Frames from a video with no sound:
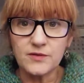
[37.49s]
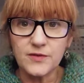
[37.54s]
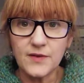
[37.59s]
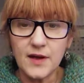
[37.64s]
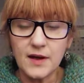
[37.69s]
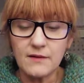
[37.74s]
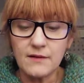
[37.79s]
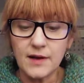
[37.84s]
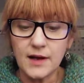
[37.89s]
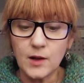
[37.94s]

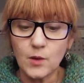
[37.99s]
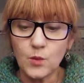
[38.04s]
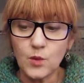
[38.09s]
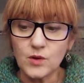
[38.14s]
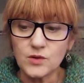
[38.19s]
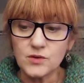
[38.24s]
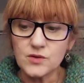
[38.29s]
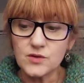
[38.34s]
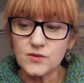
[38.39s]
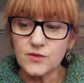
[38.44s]
Fair Isle
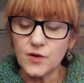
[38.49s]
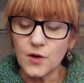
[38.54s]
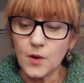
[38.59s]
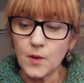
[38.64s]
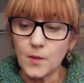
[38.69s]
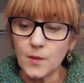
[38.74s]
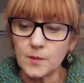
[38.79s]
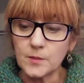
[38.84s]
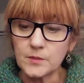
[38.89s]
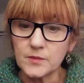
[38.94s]
ones
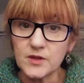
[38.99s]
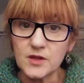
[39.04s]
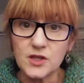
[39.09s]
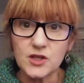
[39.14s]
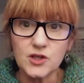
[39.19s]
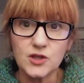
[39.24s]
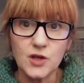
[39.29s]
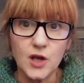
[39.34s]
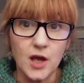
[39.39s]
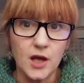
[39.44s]
from the
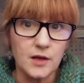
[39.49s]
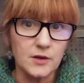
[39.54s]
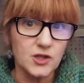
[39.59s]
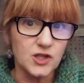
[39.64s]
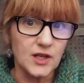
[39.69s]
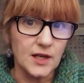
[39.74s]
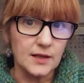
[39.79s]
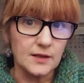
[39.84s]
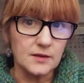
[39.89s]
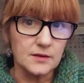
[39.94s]

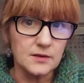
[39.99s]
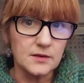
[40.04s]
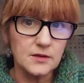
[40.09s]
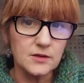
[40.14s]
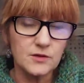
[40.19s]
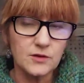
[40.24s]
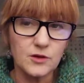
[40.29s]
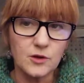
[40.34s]
Shetland,